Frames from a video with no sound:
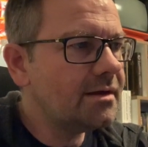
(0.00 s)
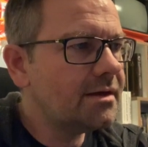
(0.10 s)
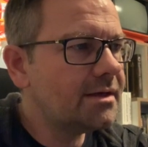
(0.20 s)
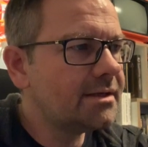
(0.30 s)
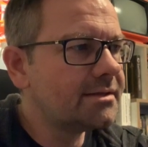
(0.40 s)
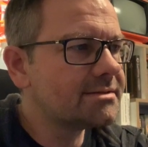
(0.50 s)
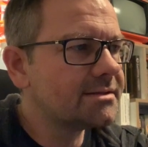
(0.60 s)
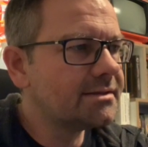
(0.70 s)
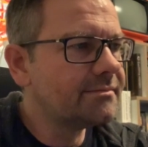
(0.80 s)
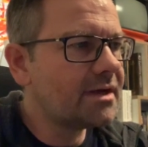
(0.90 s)
And
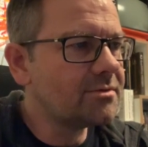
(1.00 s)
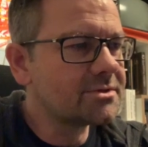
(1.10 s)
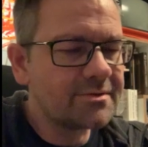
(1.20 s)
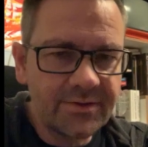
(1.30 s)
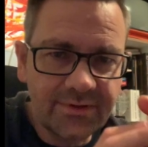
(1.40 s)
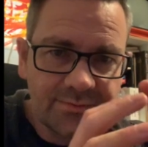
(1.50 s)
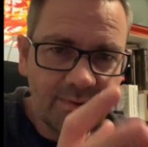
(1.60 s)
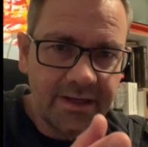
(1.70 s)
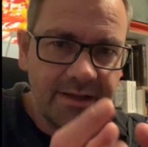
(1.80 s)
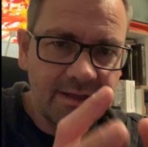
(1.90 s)
I will try to
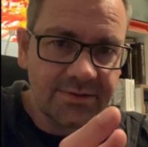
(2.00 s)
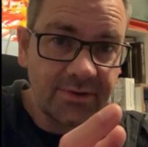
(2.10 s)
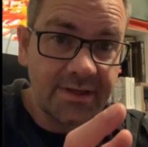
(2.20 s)
explain as good